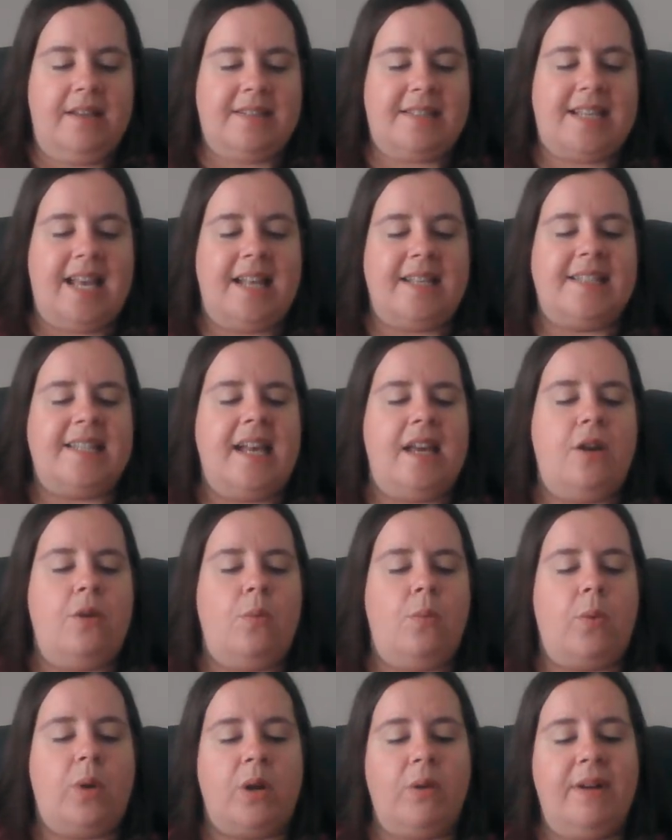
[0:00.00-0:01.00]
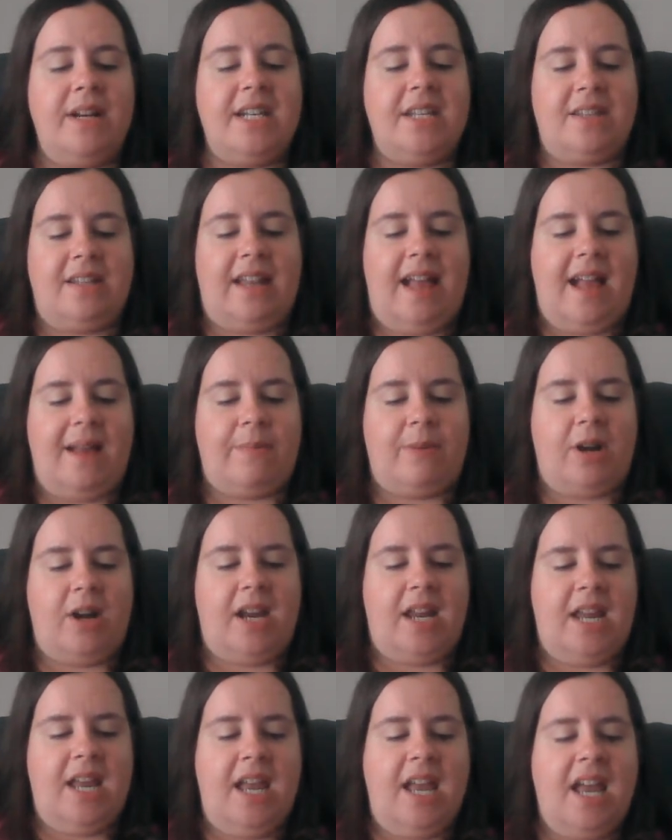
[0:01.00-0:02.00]
Scott said, We're going to the
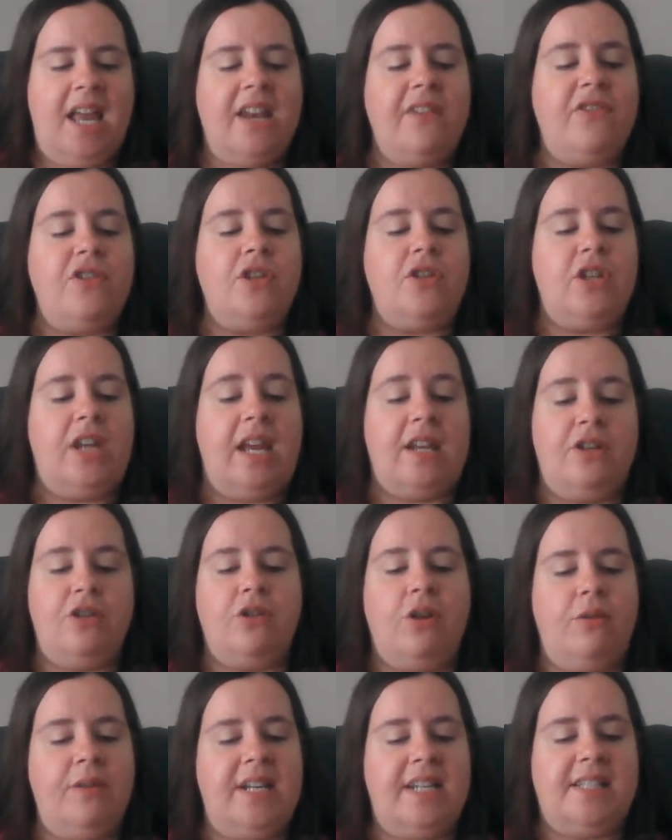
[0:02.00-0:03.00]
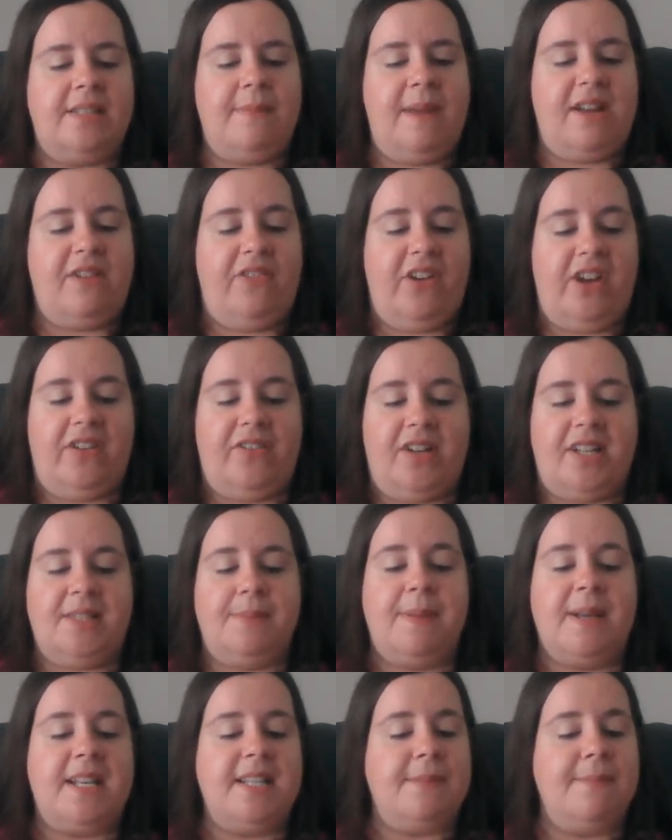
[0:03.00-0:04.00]
library, and you don't need to make fun of us,
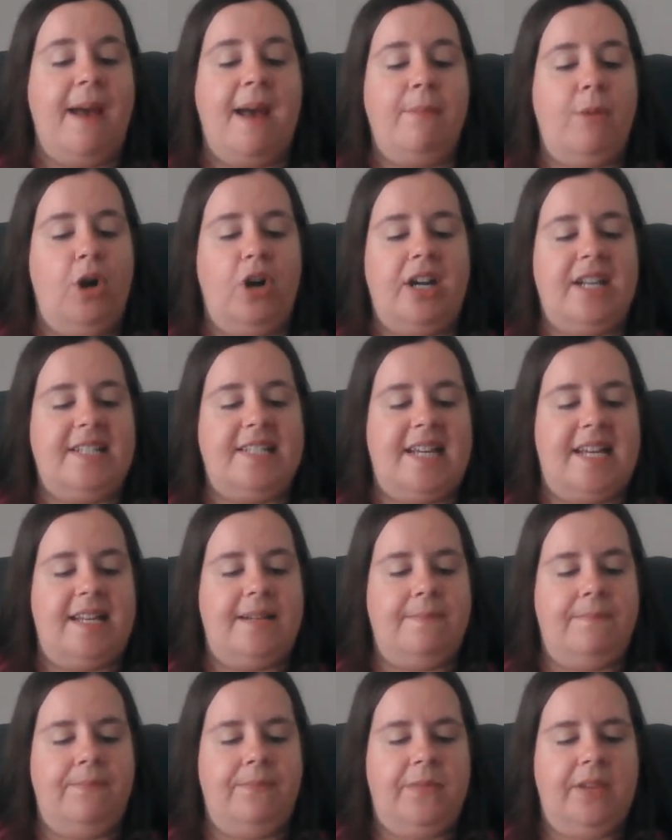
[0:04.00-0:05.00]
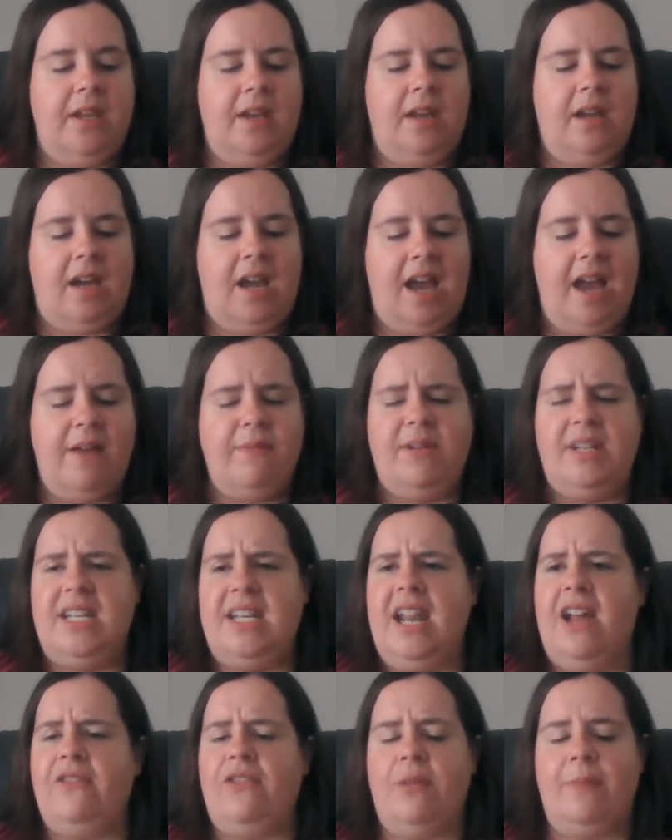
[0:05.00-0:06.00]
because Mom already did. I would
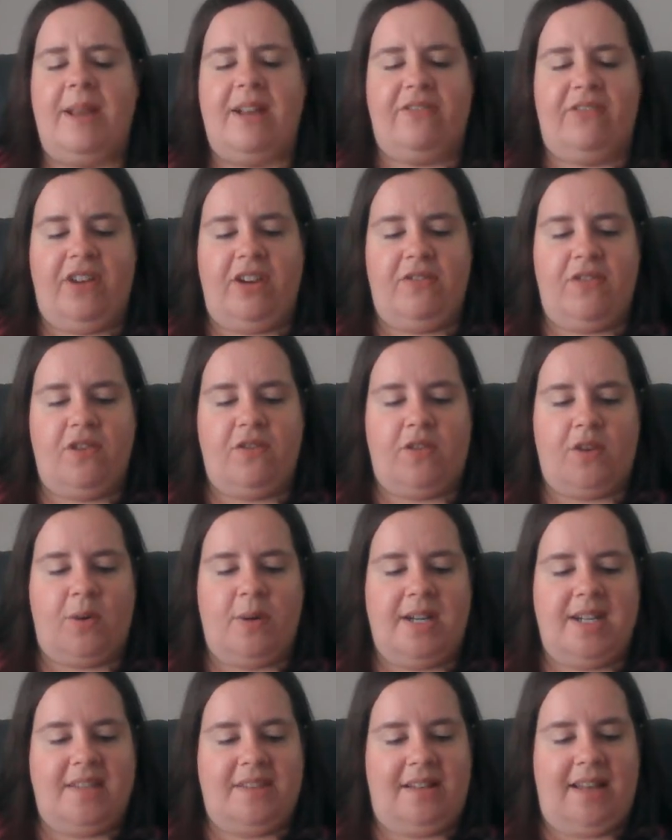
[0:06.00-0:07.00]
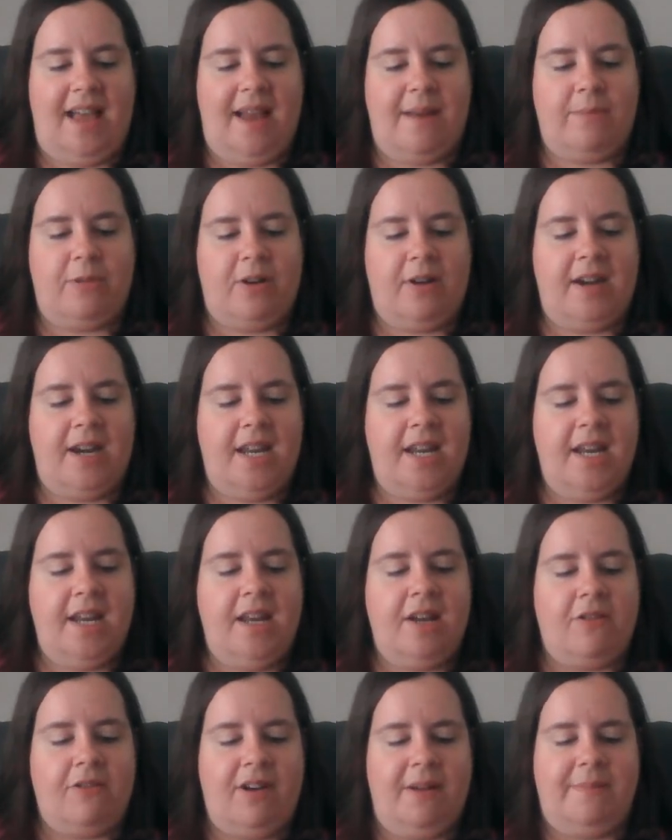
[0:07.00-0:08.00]
never make fun of you for going to the library,
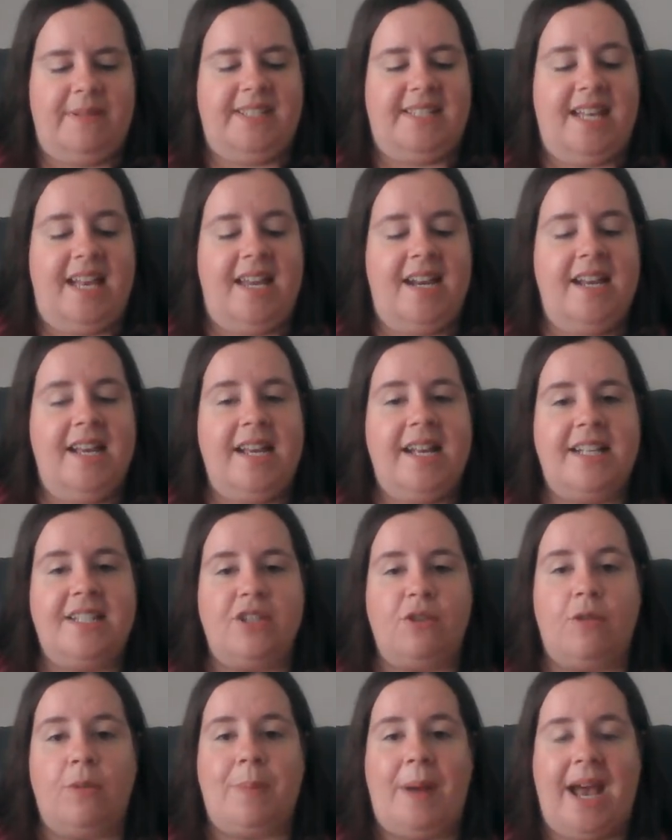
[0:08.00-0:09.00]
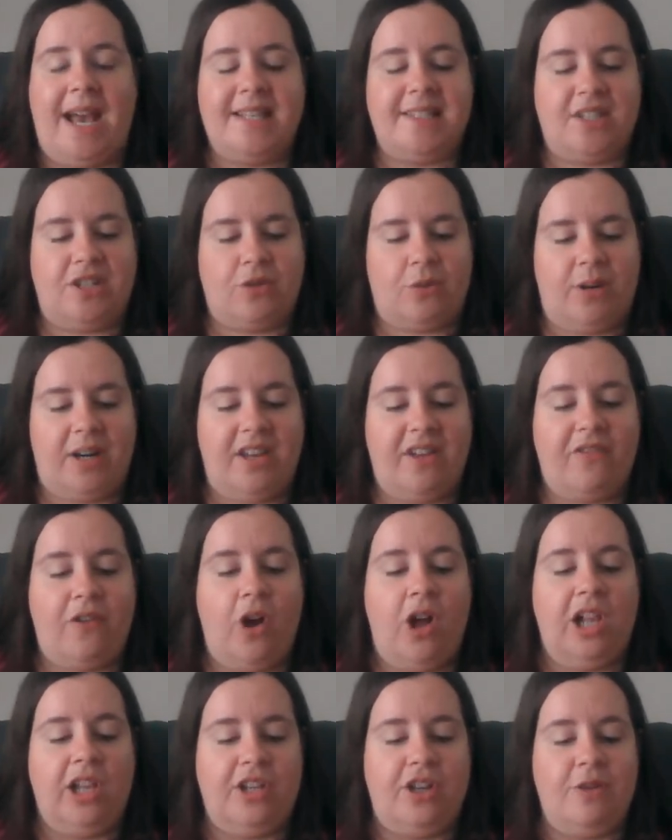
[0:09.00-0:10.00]
Grandpa said. It's a repository of
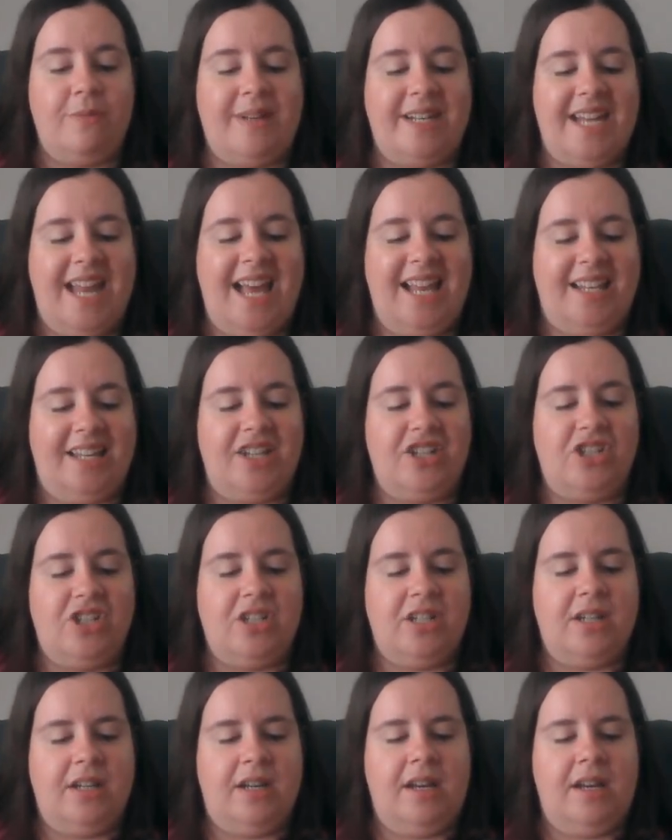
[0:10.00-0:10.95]
all human knowledge.